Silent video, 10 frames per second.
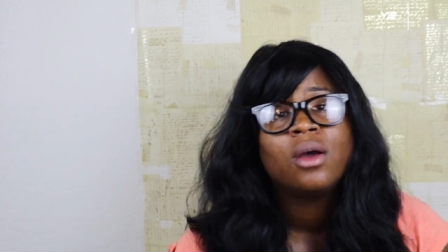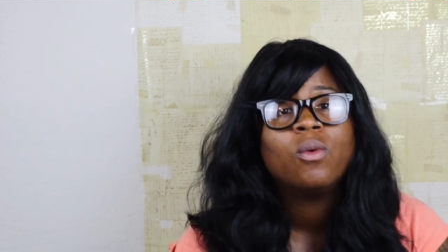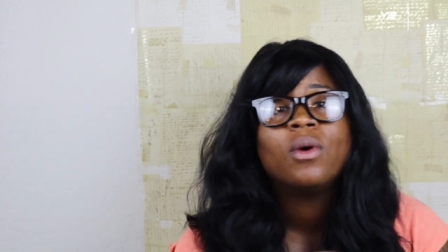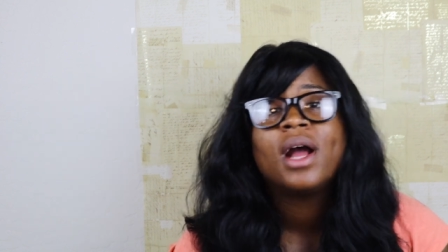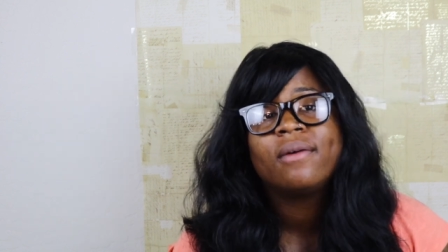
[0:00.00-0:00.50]

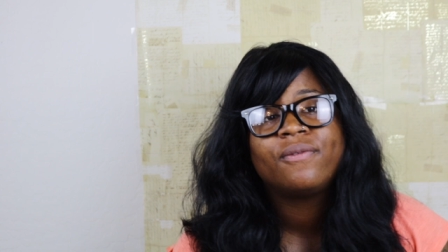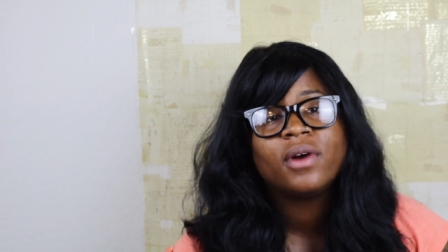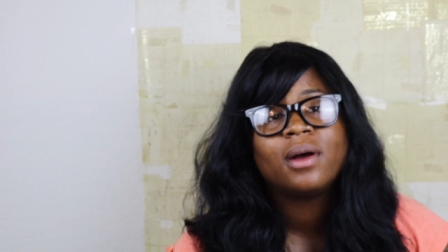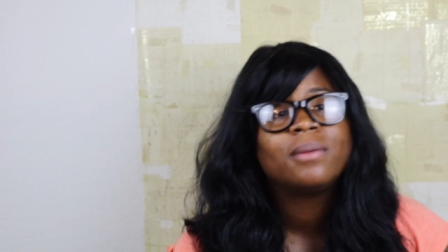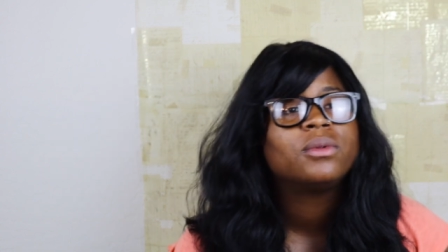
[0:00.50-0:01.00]
where I'm
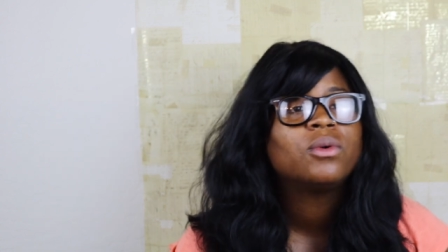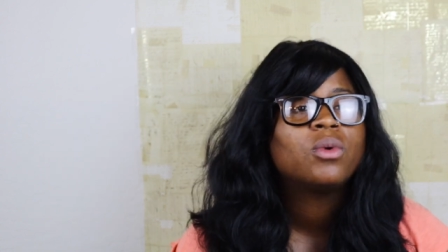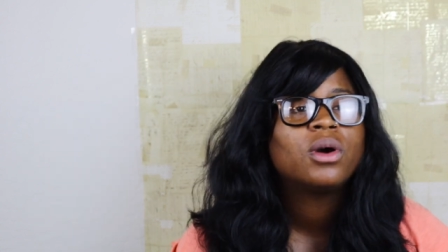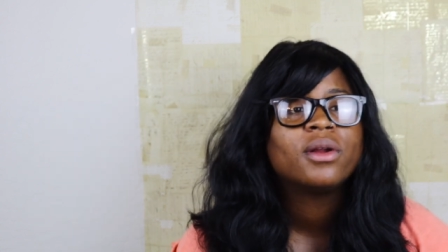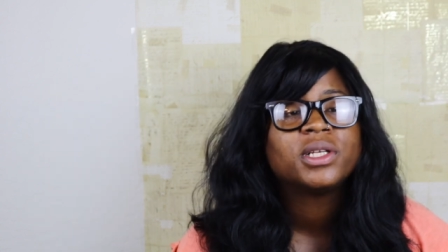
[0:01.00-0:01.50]
from, the
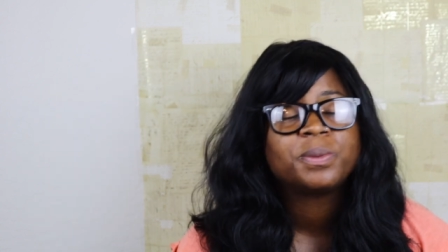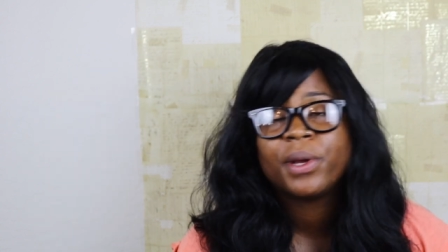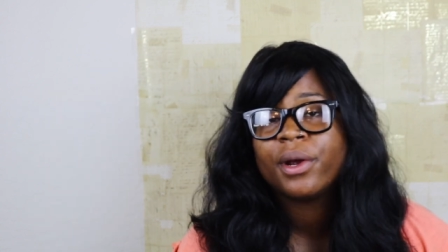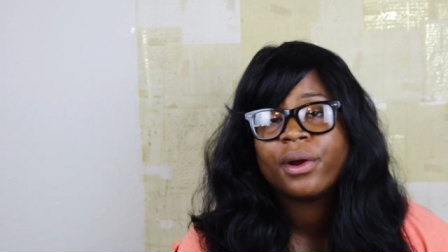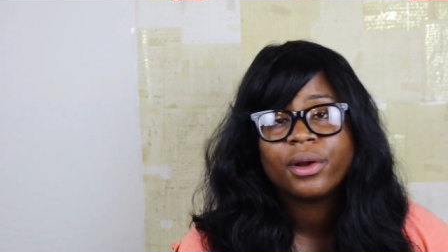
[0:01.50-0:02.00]
water is
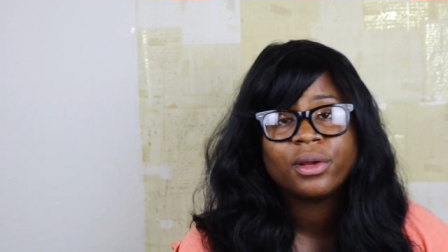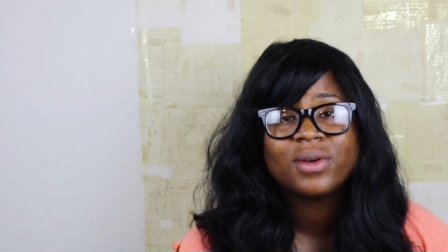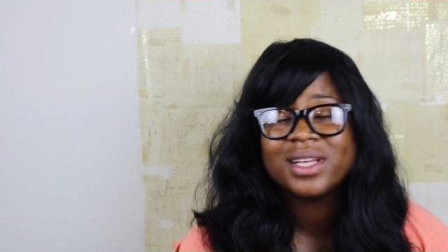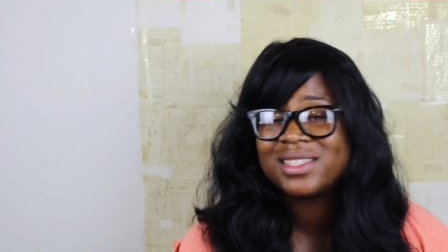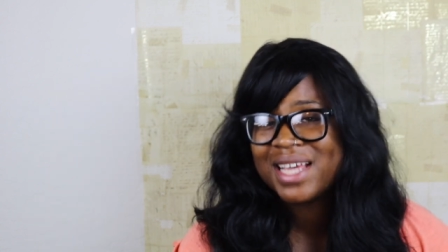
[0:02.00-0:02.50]
pure.
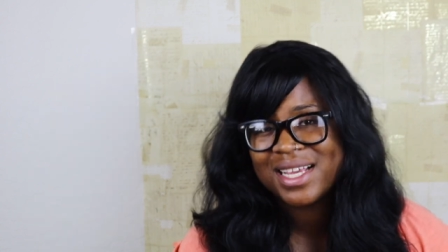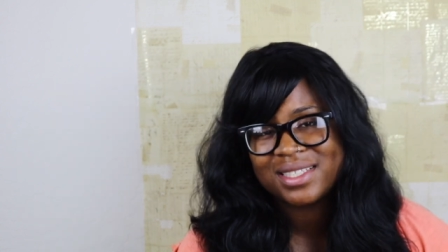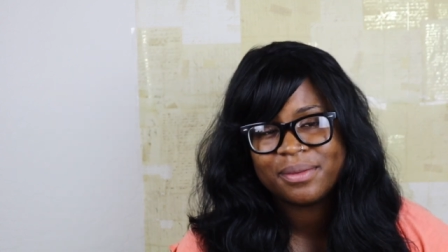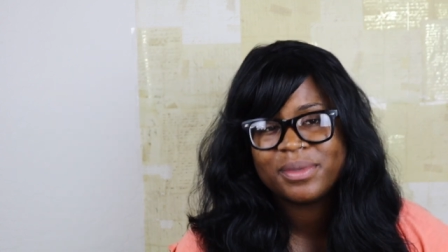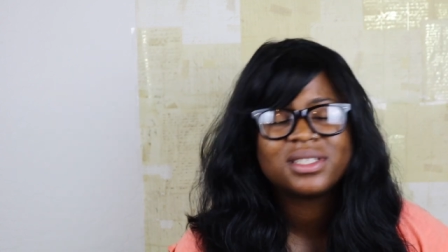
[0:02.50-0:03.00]
You can
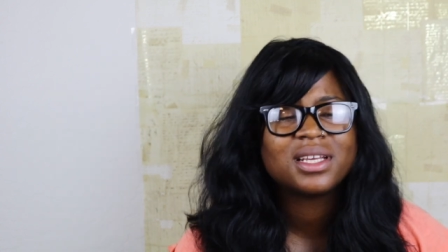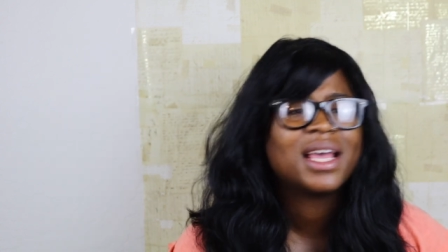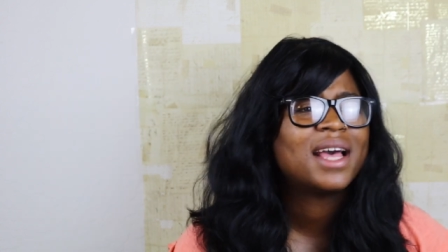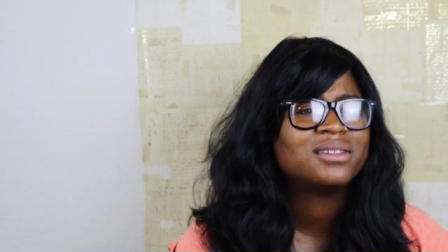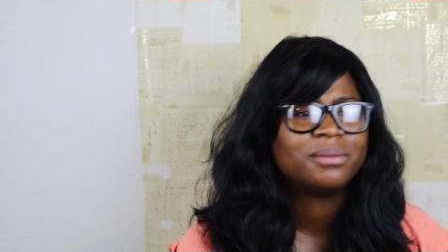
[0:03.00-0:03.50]
taste it. Michigan
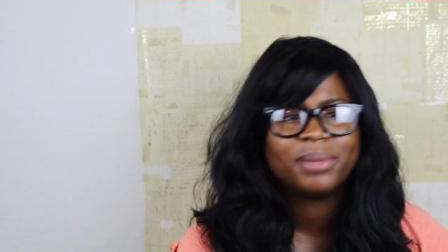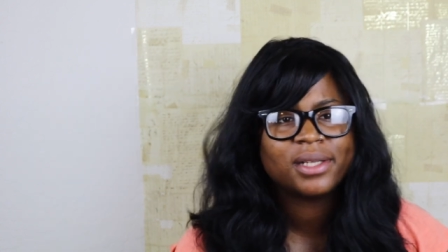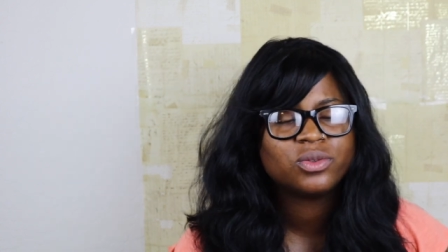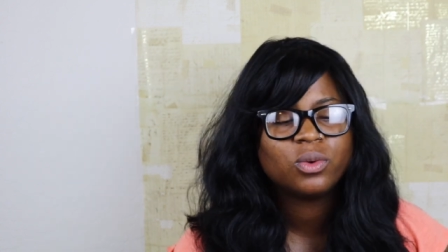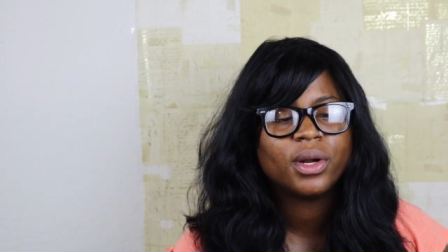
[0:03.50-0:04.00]
has the
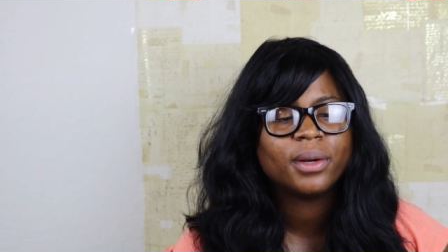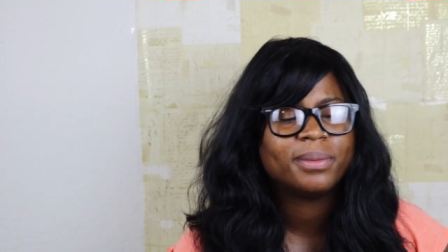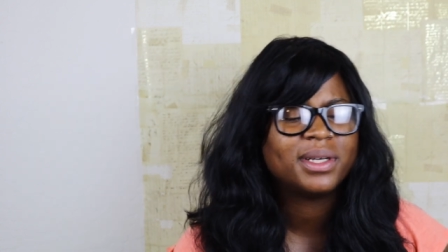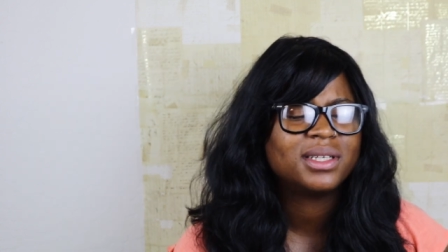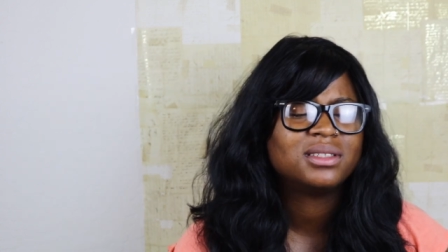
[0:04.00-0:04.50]
best water,
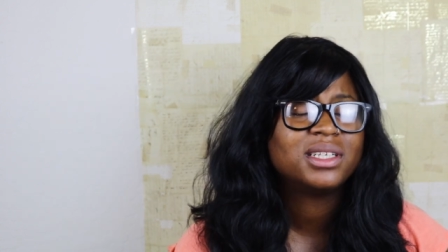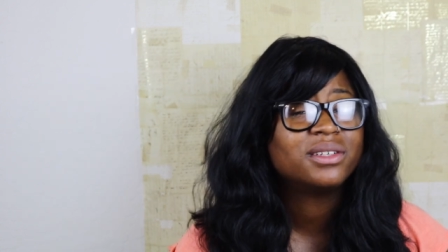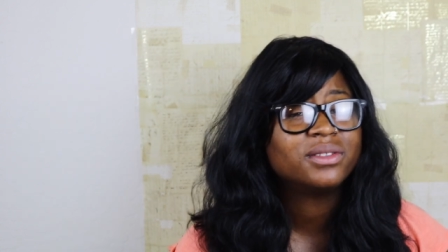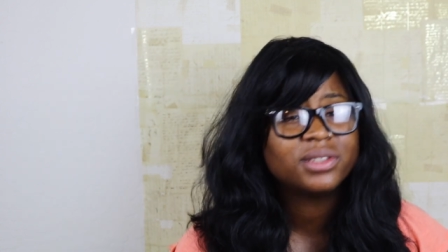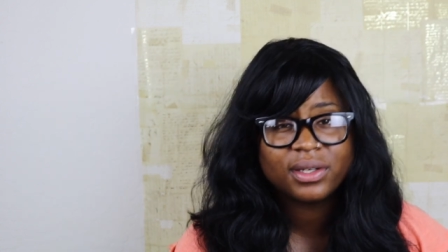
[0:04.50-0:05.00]
but
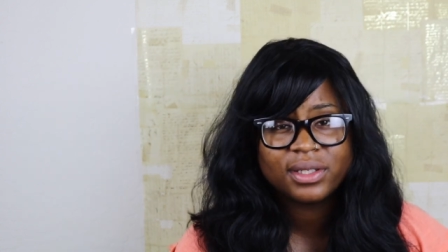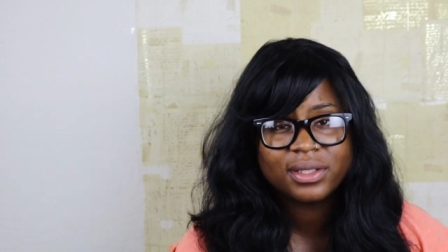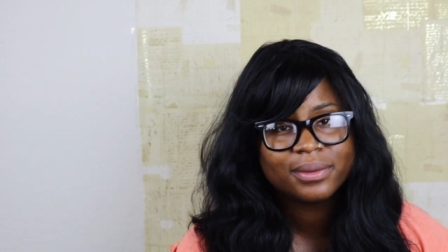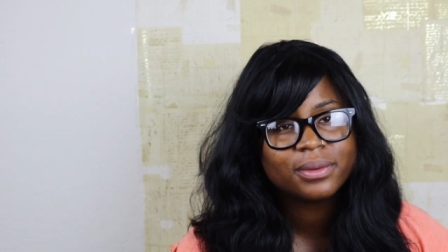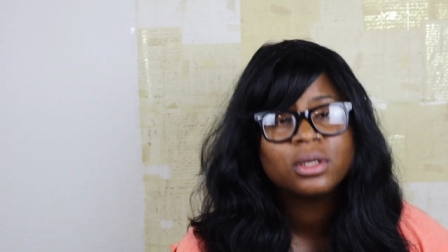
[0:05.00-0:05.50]

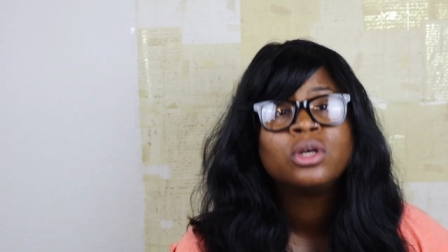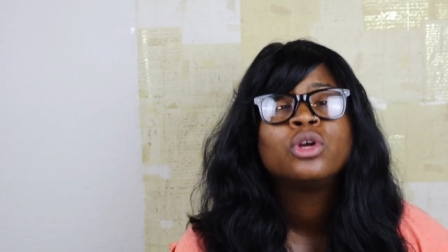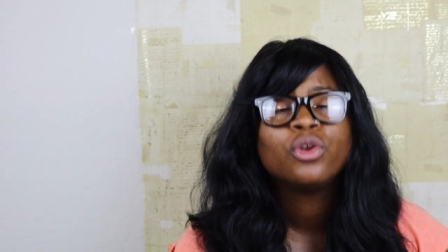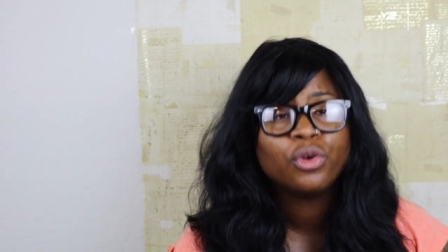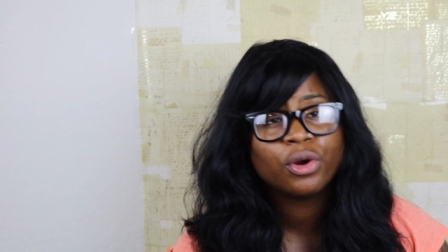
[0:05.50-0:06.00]
Arizona,
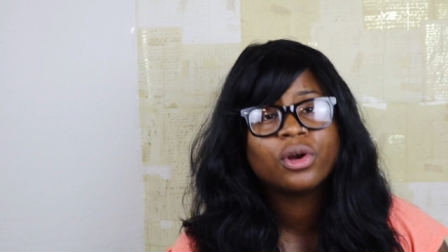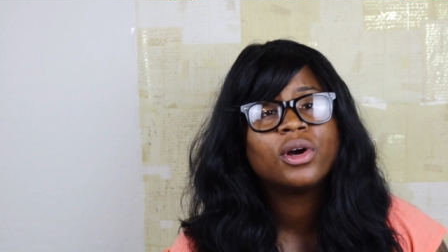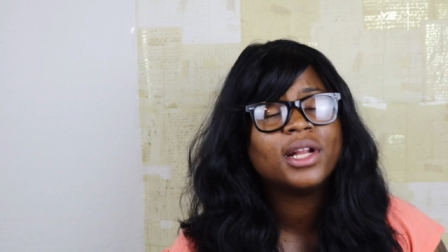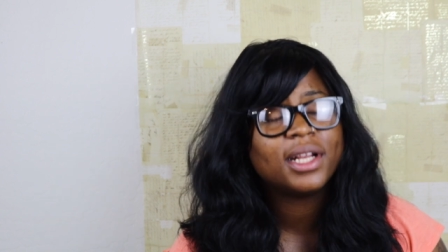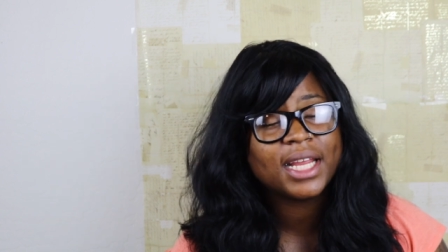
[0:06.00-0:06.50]
you're
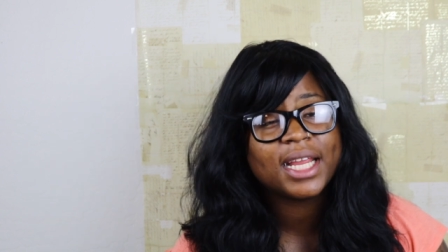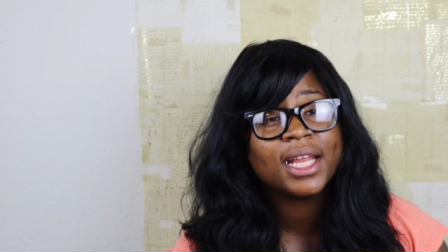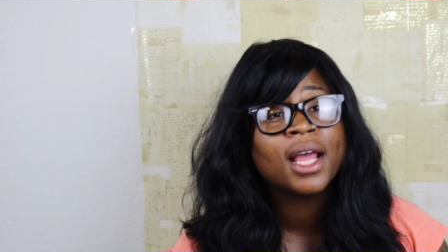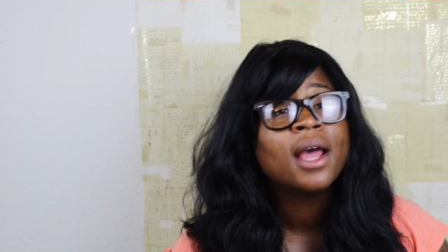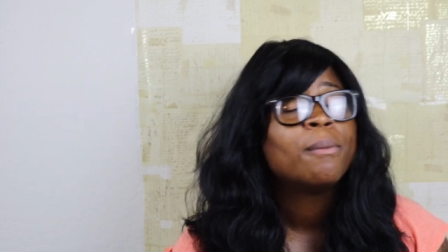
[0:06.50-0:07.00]
going to
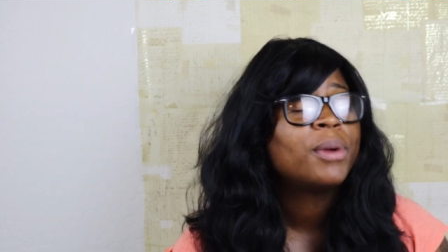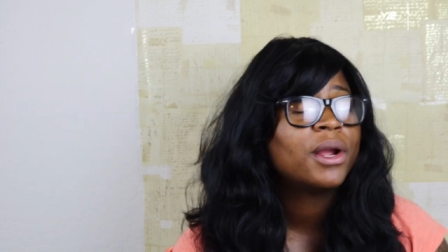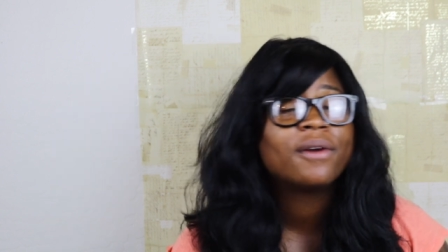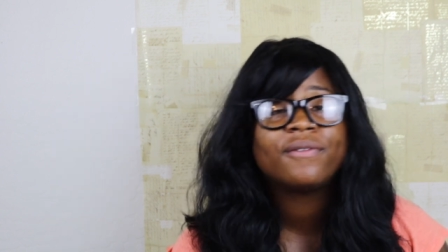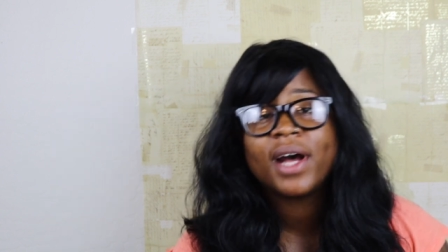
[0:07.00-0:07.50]
need
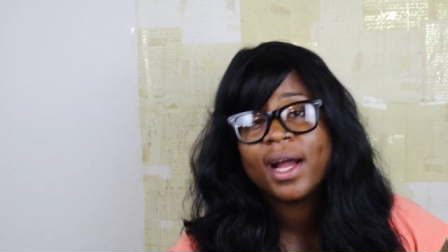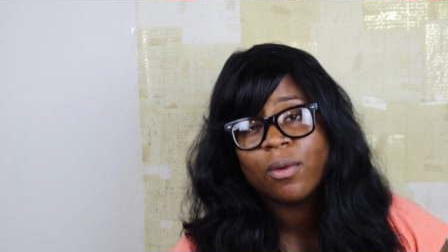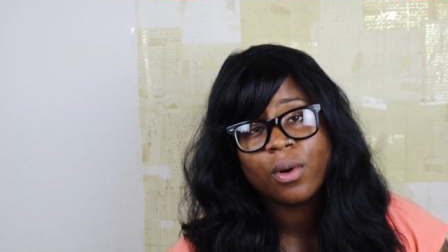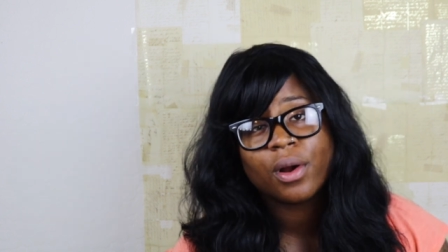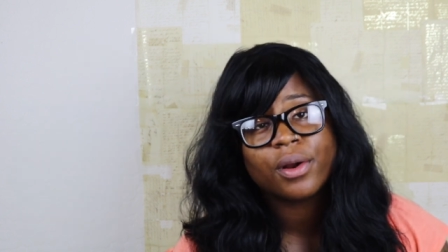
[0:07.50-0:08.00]

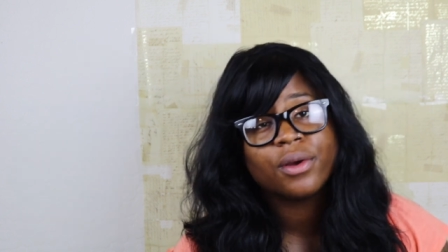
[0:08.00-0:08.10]
purified water.